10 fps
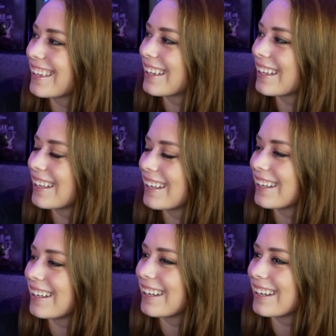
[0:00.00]

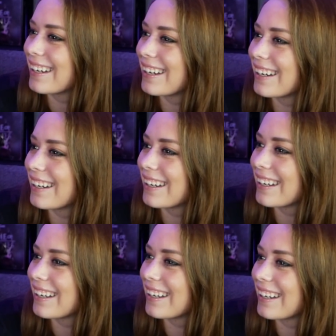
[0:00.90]

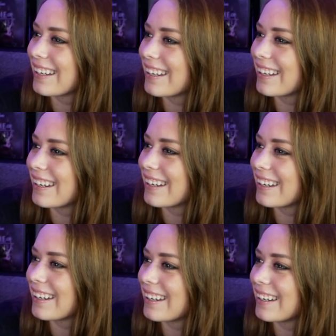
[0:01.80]

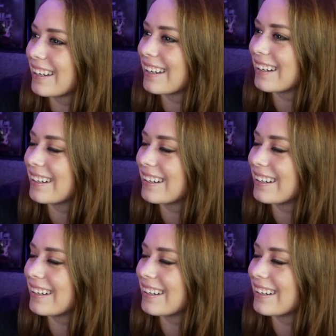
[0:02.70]
The person shown says nothing.